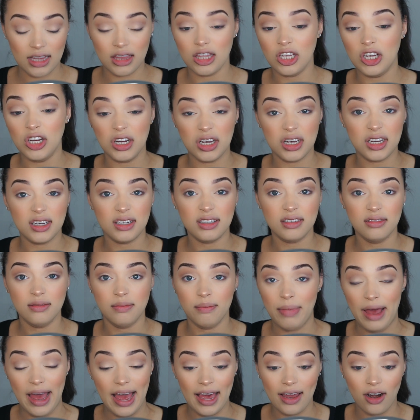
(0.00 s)
look
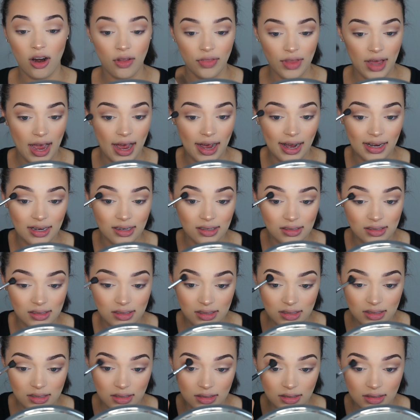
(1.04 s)
bad on the
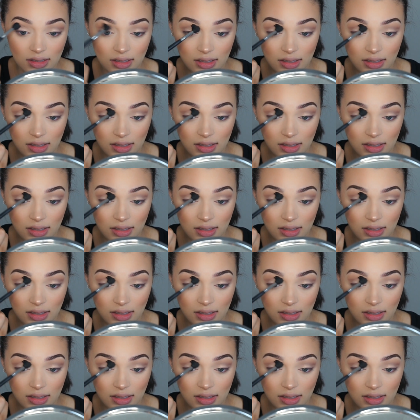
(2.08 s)
eyes.